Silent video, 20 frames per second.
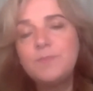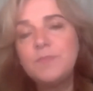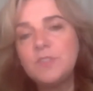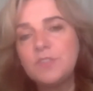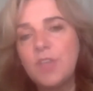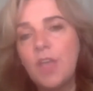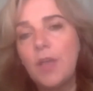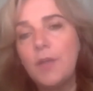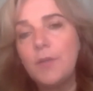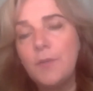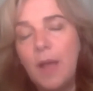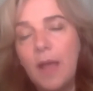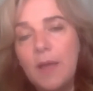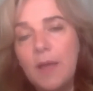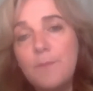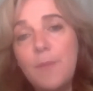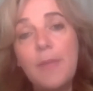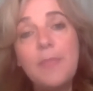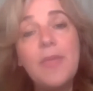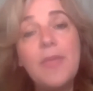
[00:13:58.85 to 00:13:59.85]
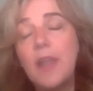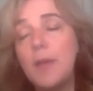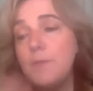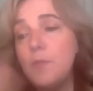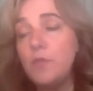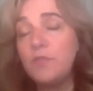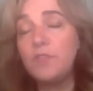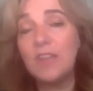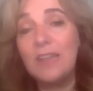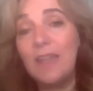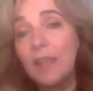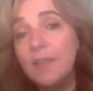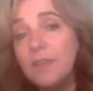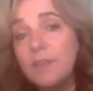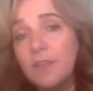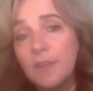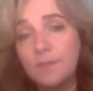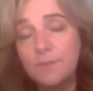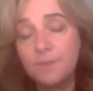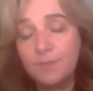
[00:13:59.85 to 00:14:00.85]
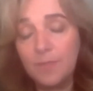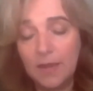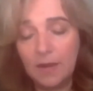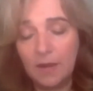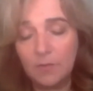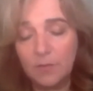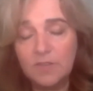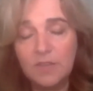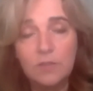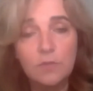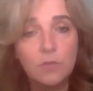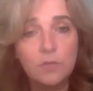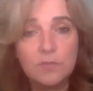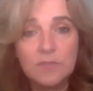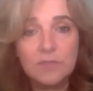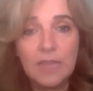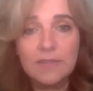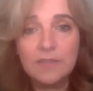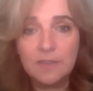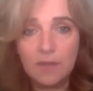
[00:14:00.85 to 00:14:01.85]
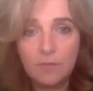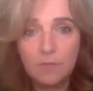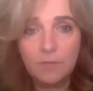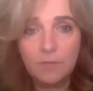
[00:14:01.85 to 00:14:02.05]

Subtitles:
So and then I moved to London, and I was in North London